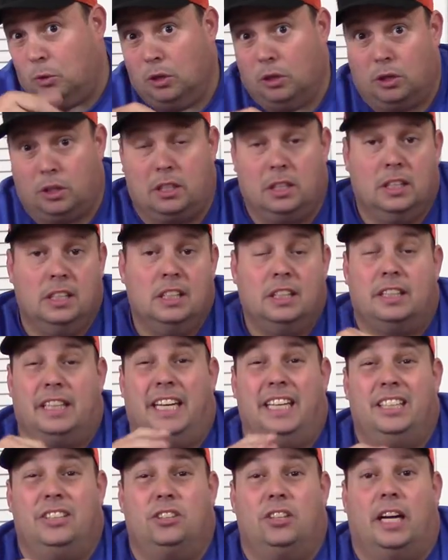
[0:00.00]
work,
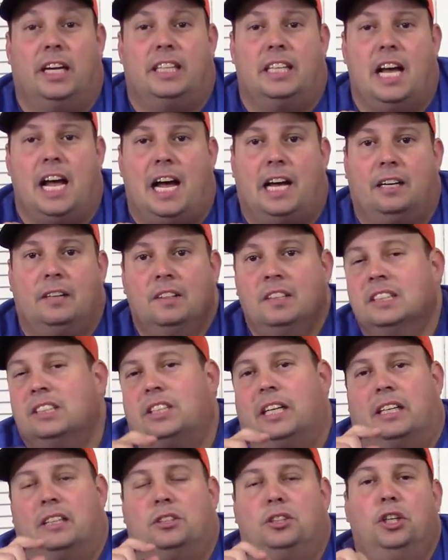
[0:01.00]
things like that.
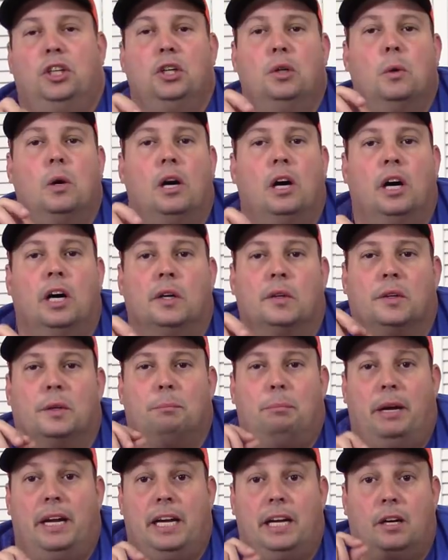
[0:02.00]
It's got a
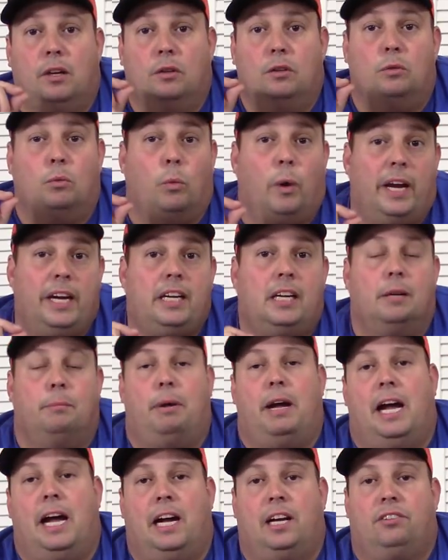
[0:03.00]
200-pound weight
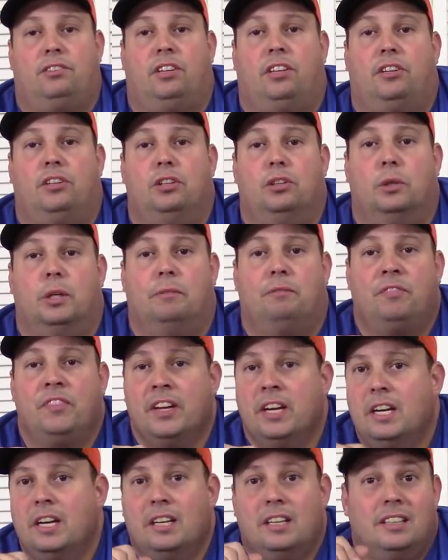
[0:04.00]
capacity to it.
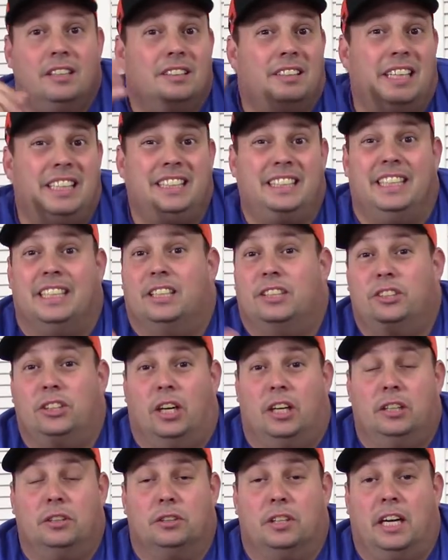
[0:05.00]
Like I said, it's
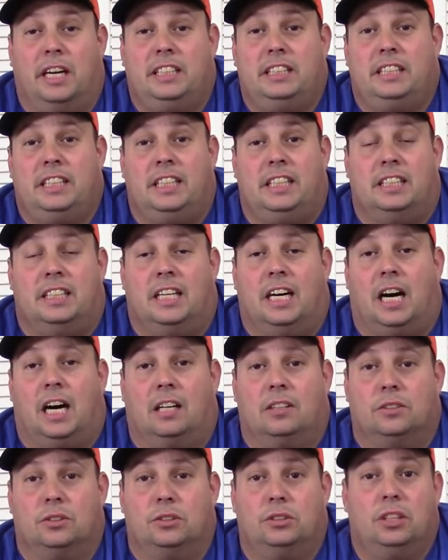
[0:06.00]
under
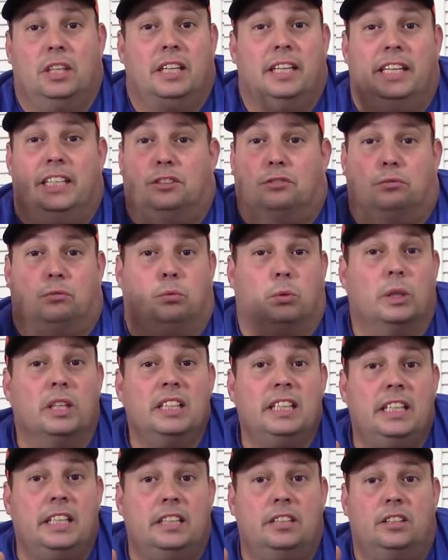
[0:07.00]
$19. It's
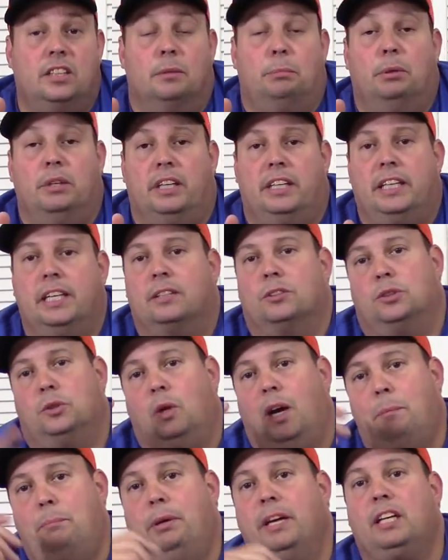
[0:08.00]
really easy to put together.
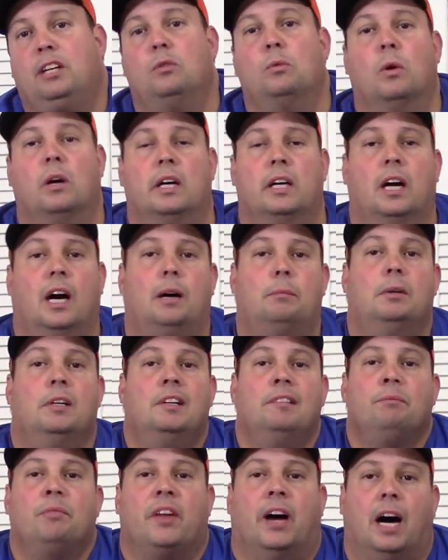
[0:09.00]
So I picked one up.
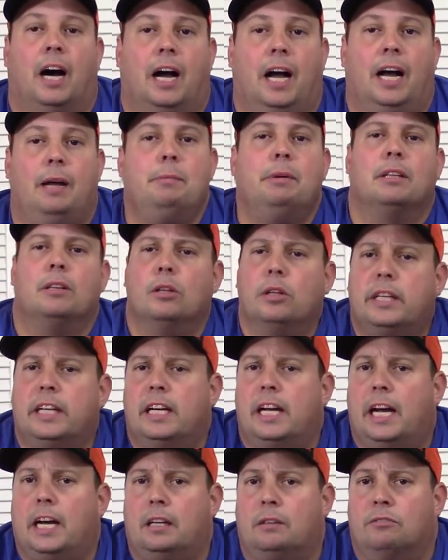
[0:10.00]
I've been
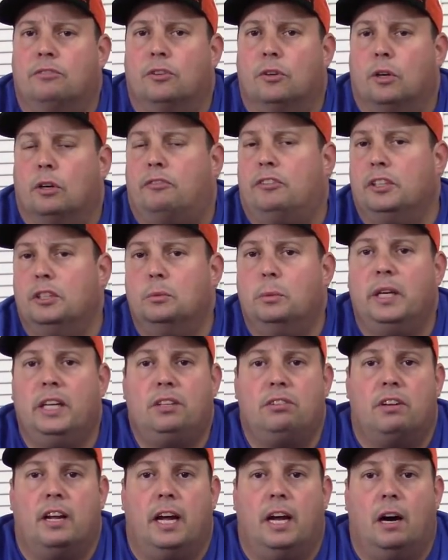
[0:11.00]
looking at them for a few
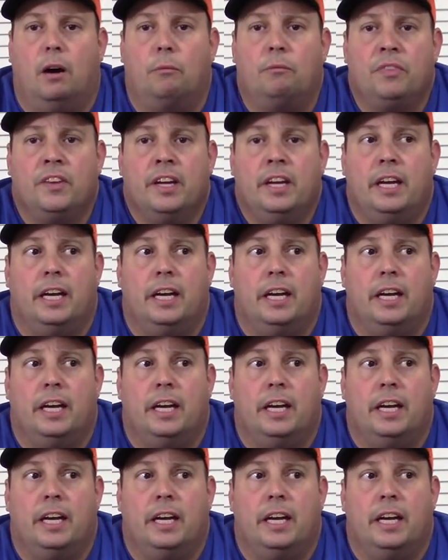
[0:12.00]
weeks now,